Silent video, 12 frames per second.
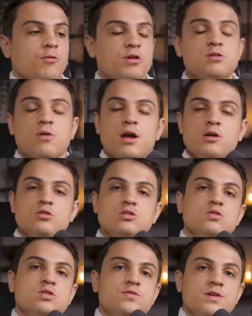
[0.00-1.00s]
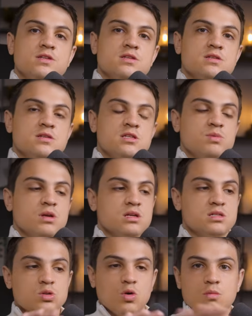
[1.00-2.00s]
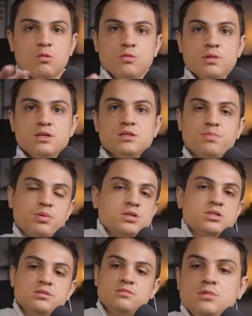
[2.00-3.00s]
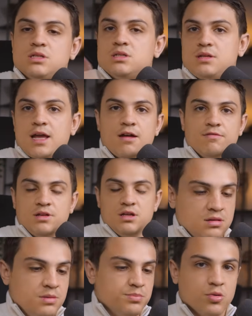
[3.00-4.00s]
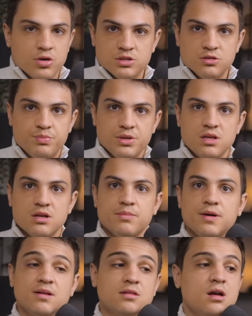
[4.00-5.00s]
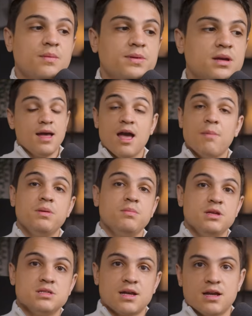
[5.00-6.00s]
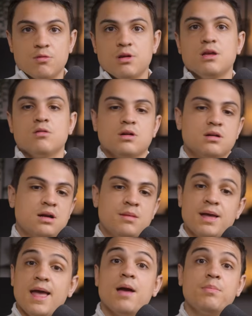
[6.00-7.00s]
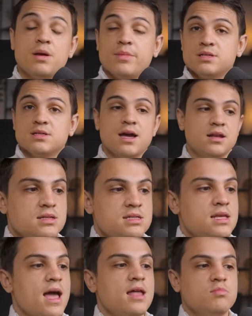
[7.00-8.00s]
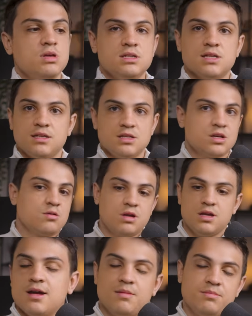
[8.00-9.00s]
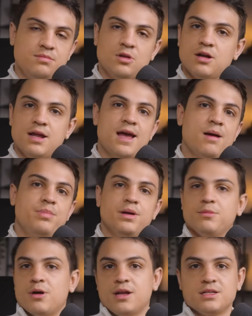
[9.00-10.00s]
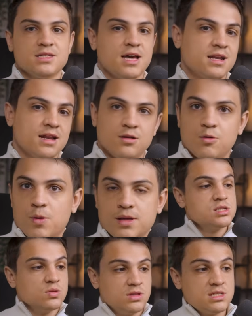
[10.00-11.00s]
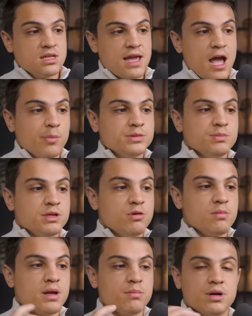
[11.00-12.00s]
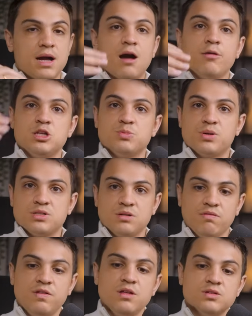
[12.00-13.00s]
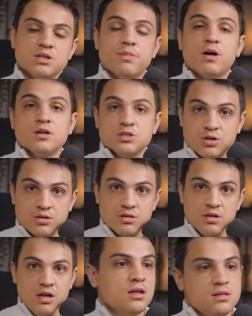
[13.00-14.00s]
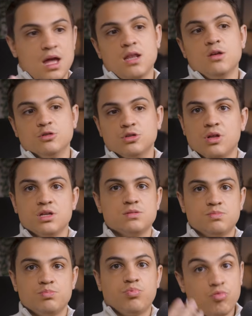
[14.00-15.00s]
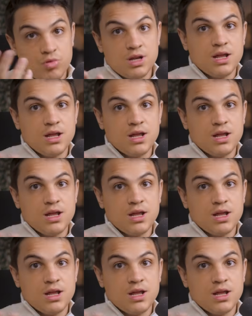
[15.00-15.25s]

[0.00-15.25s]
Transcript: reason why I use those faces is because normal means the person doesn't have any important opinion about a topic. Happy means I agree, or I'm happy, I'm excited. Sad means I disagree, I'm not happy, I'm not excited, I don't want. So this helps me remember how each person feels about a certain thing. That usually is pretty